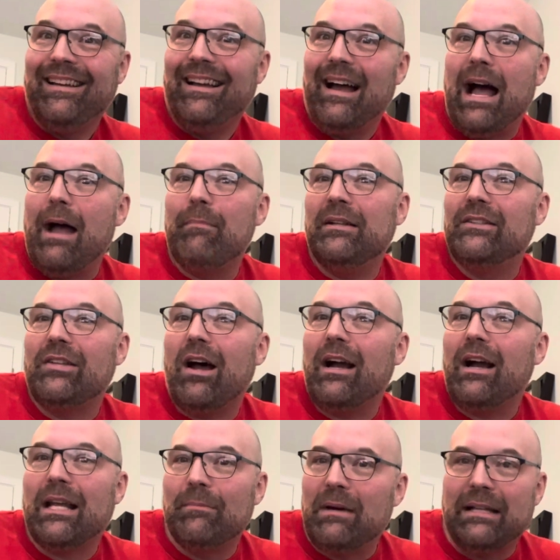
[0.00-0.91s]
I've been
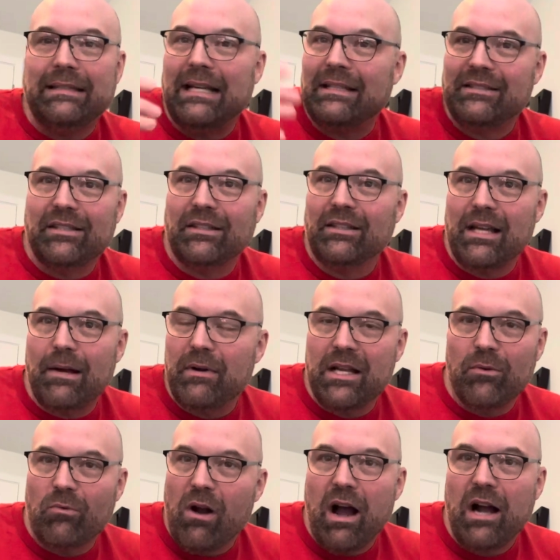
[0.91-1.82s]
talking about that
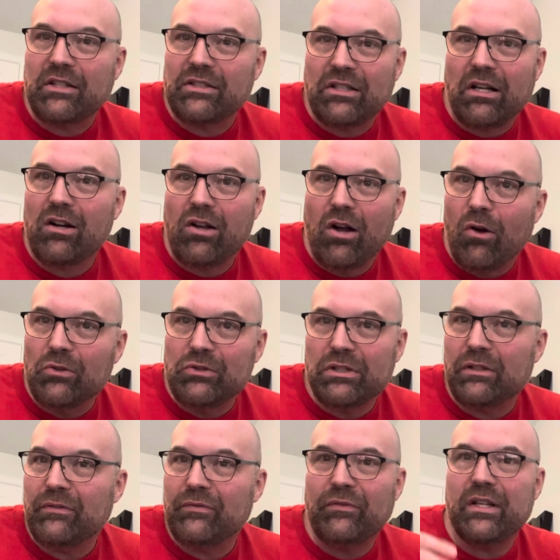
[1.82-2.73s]
celebrity rock star
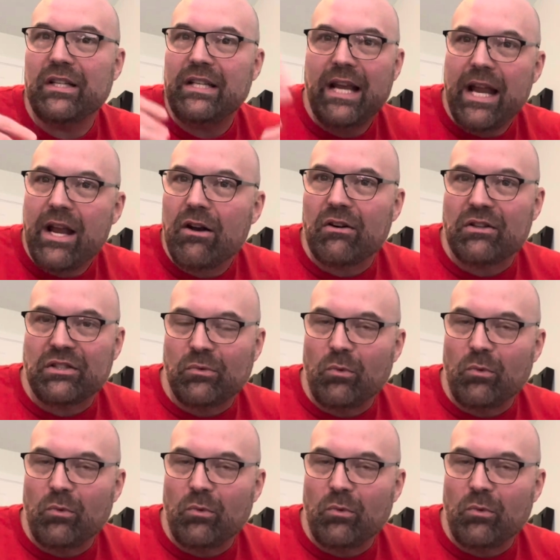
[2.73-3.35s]
culture for years,